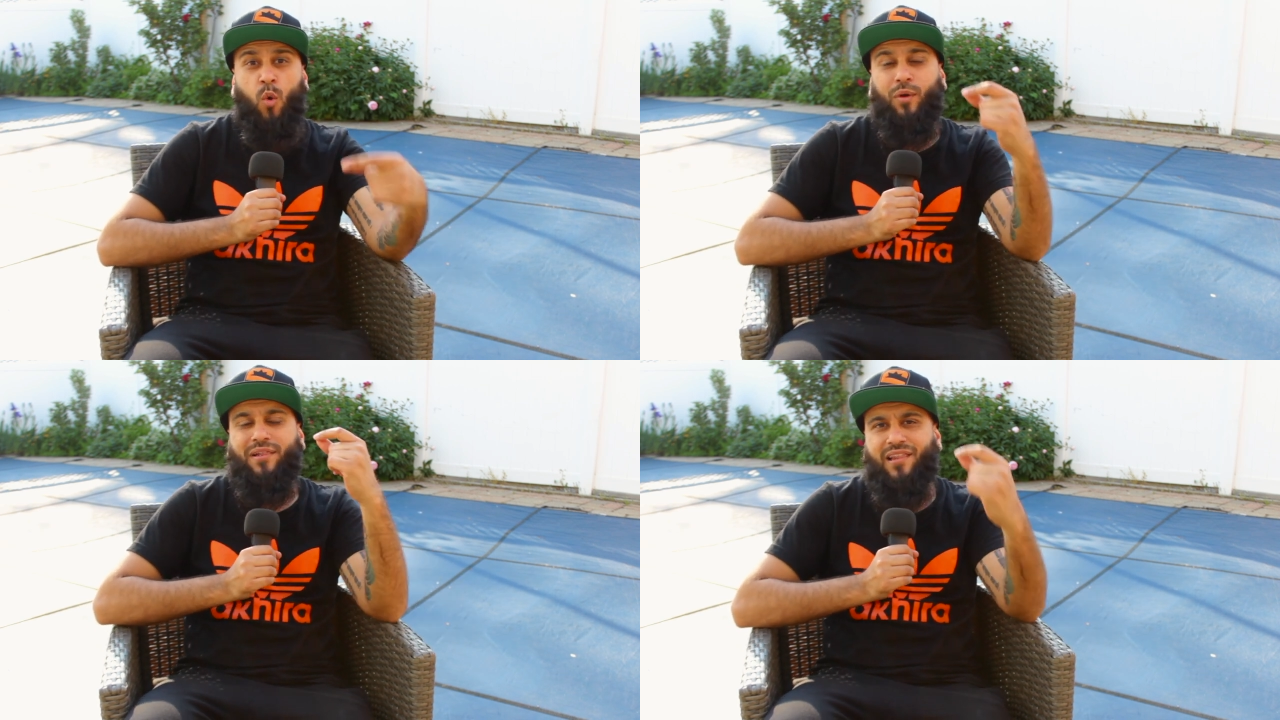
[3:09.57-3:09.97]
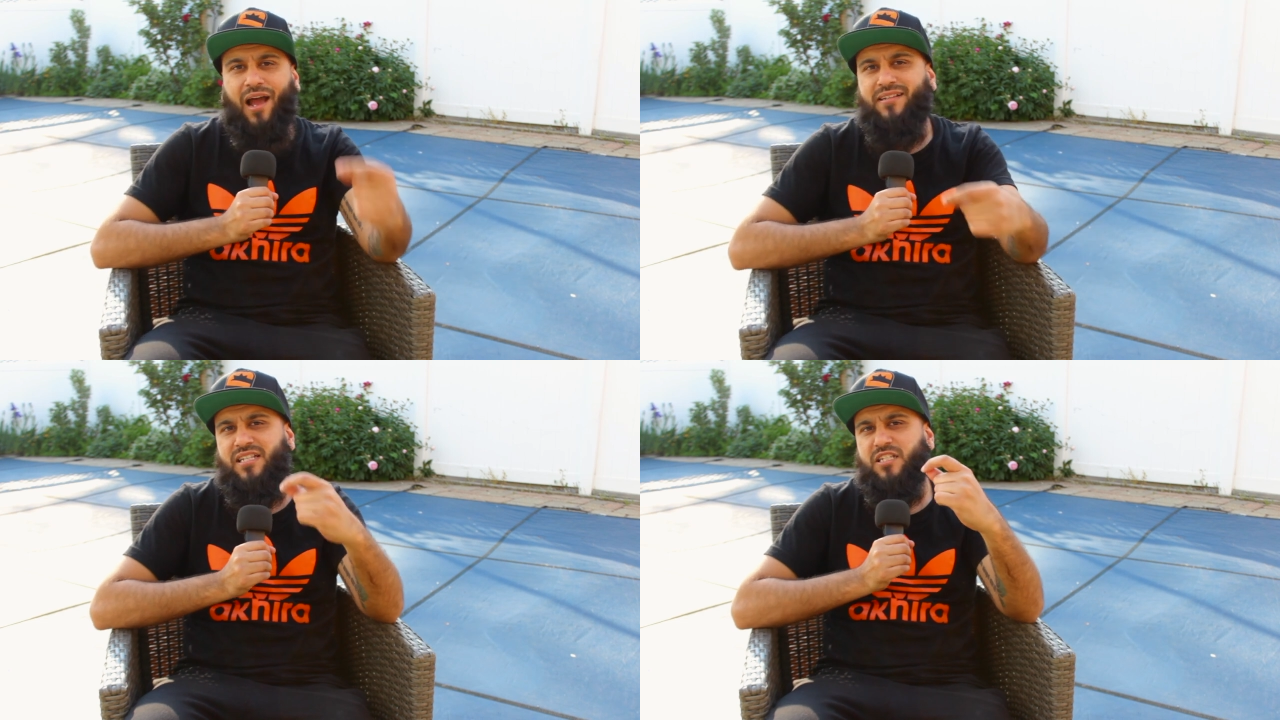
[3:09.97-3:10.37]
would
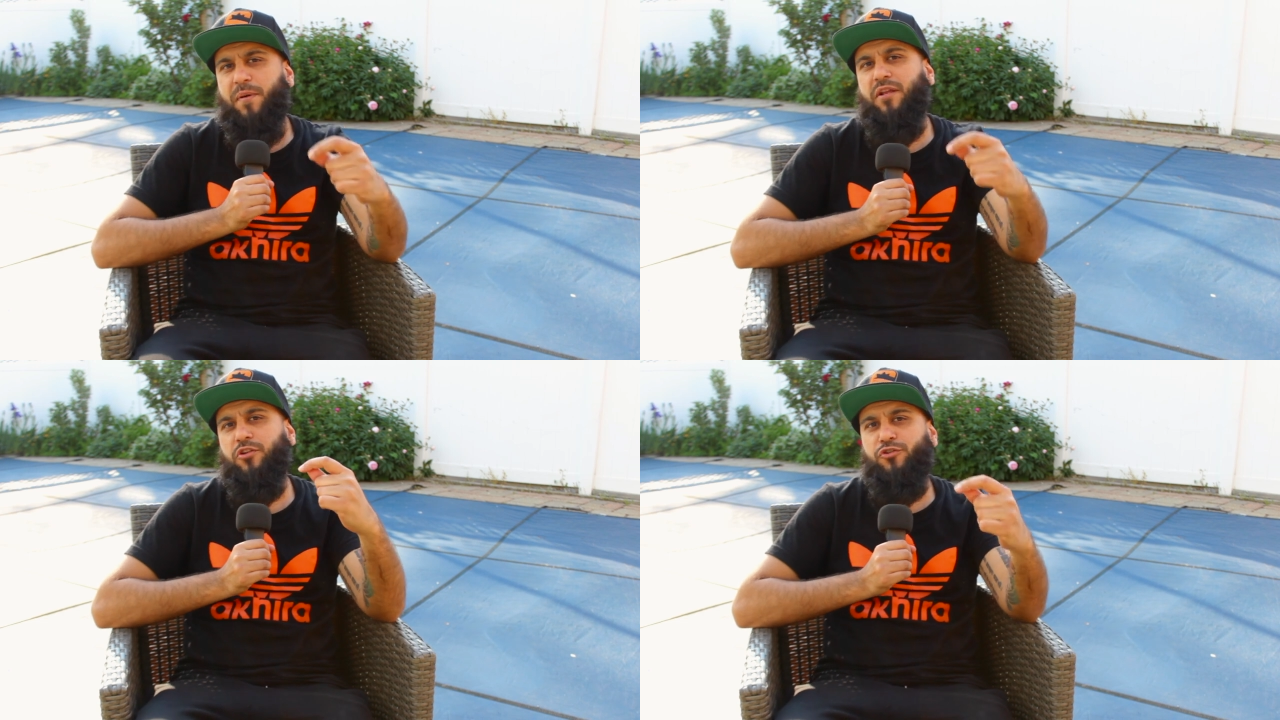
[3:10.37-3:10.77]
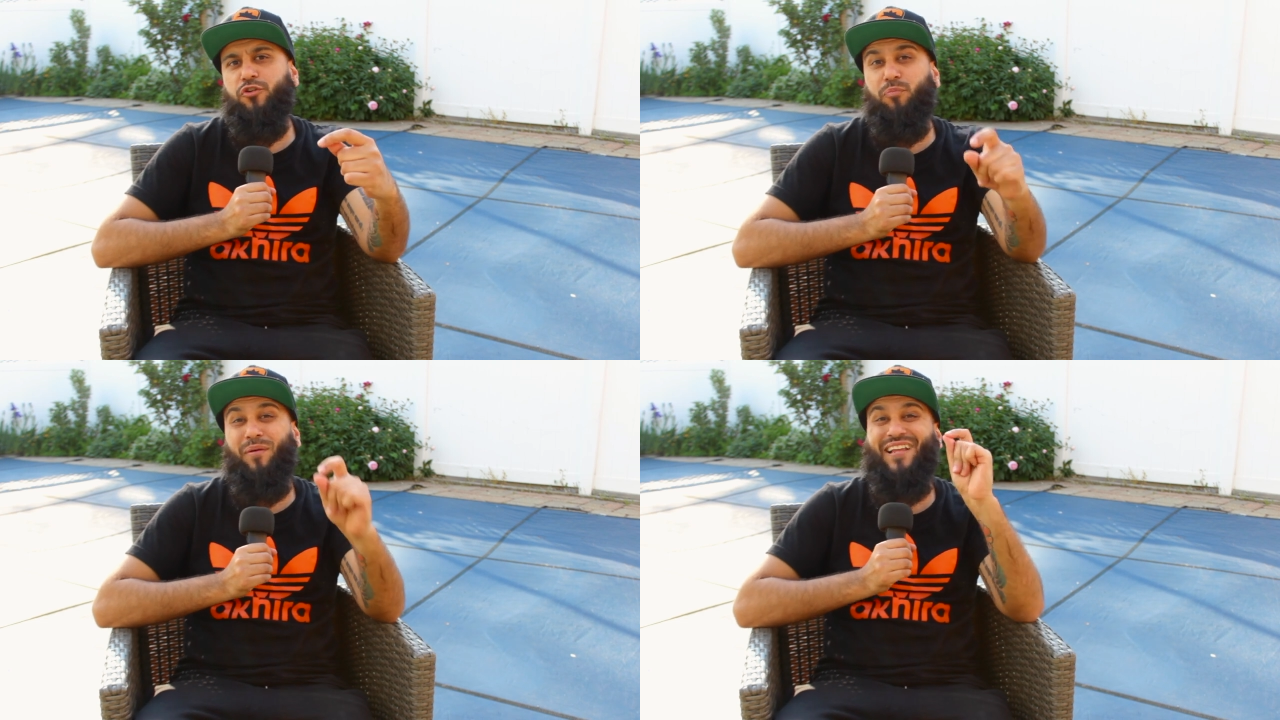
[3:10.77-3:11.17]
like to speak the
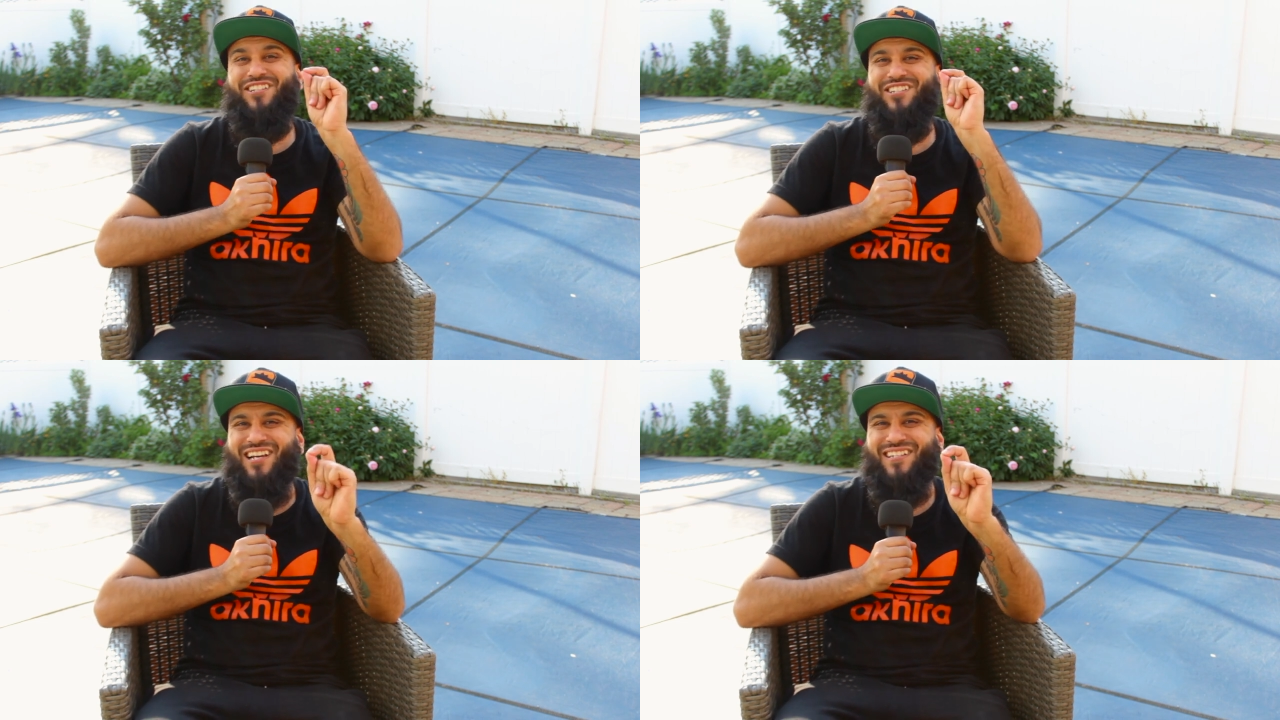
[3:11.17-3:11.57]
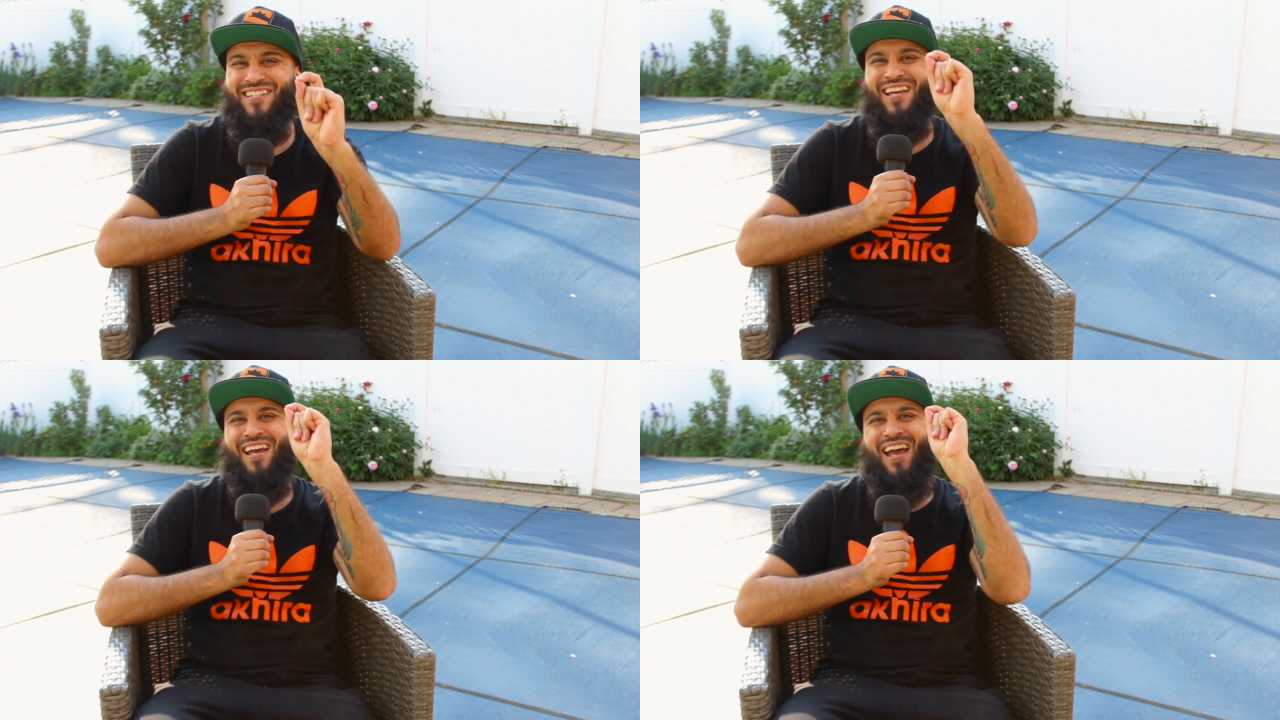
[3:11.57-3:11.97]
truth, but they just